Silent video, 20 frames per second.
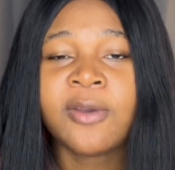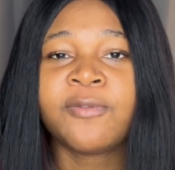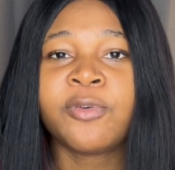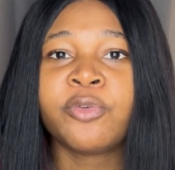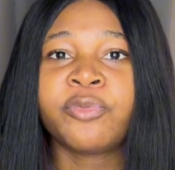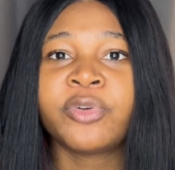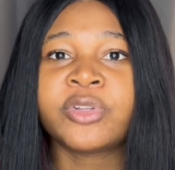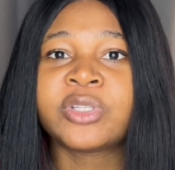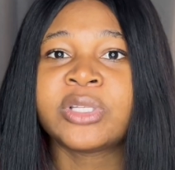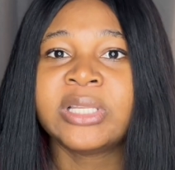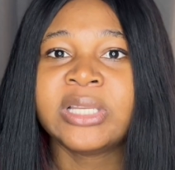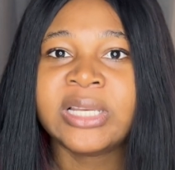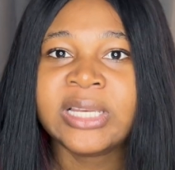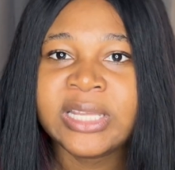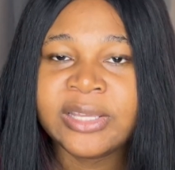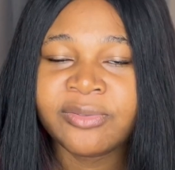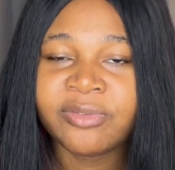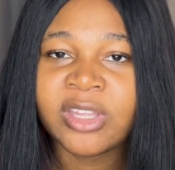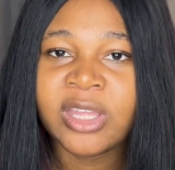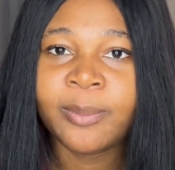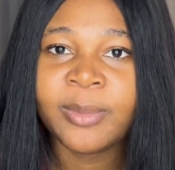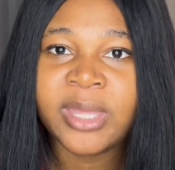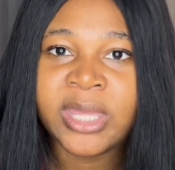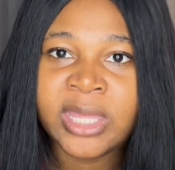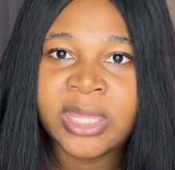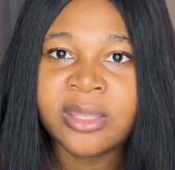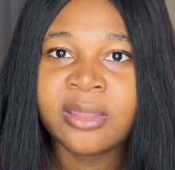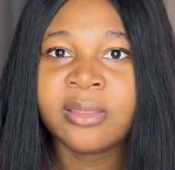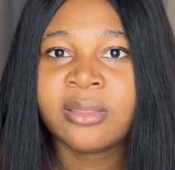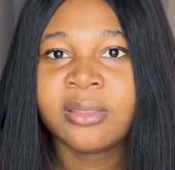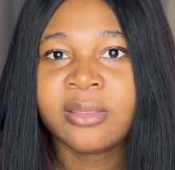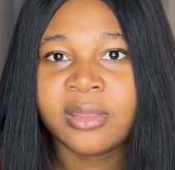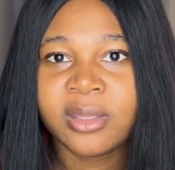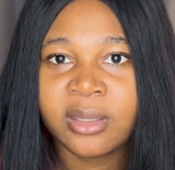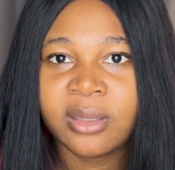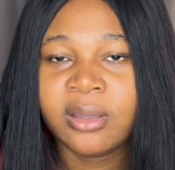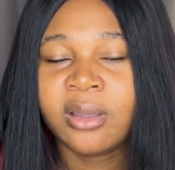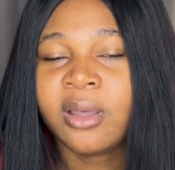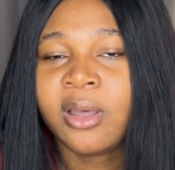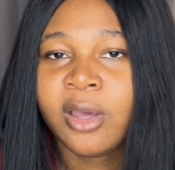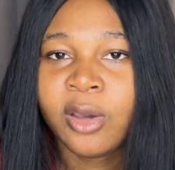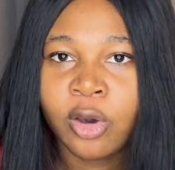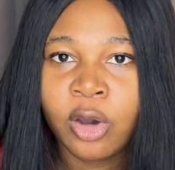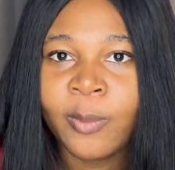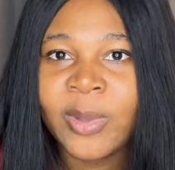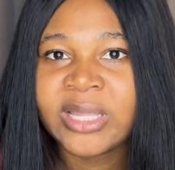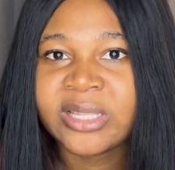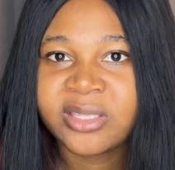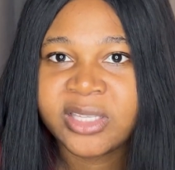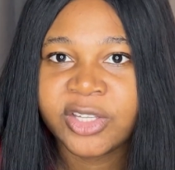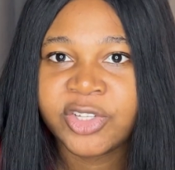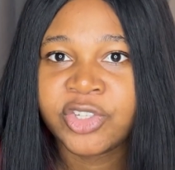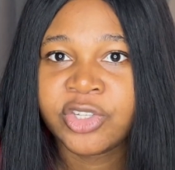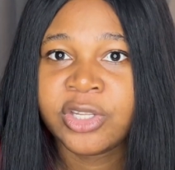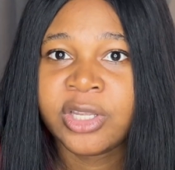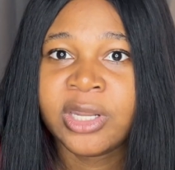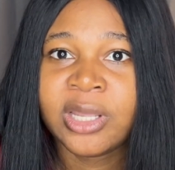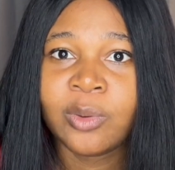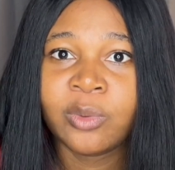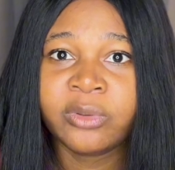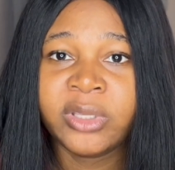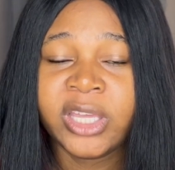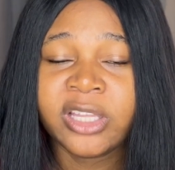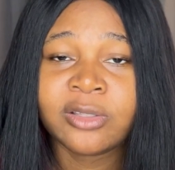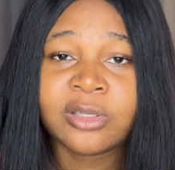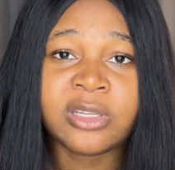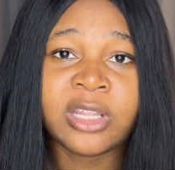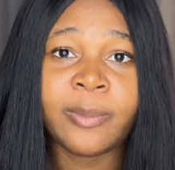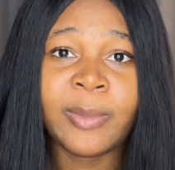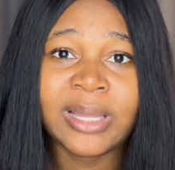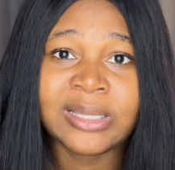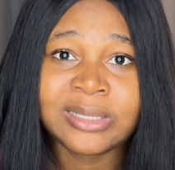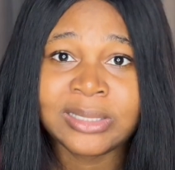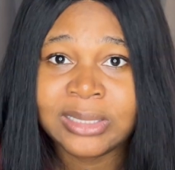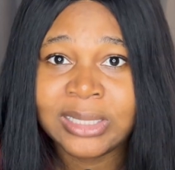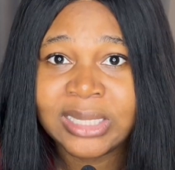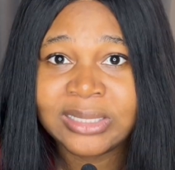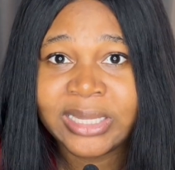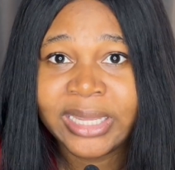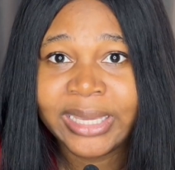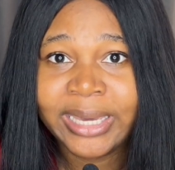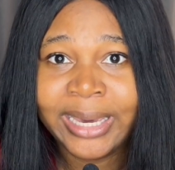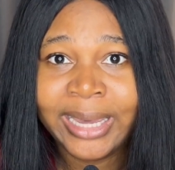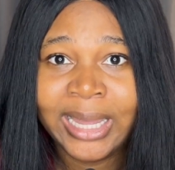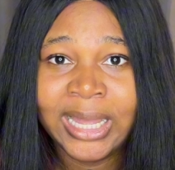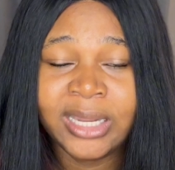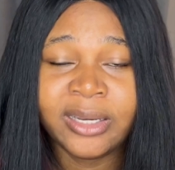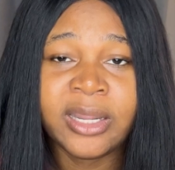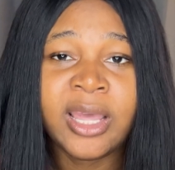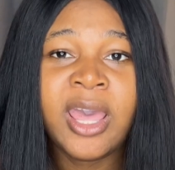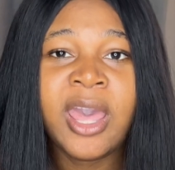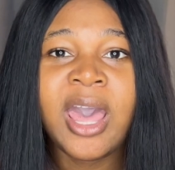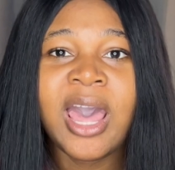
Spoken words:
feel free to leave them in the comment section and I will get to them as soon as I can.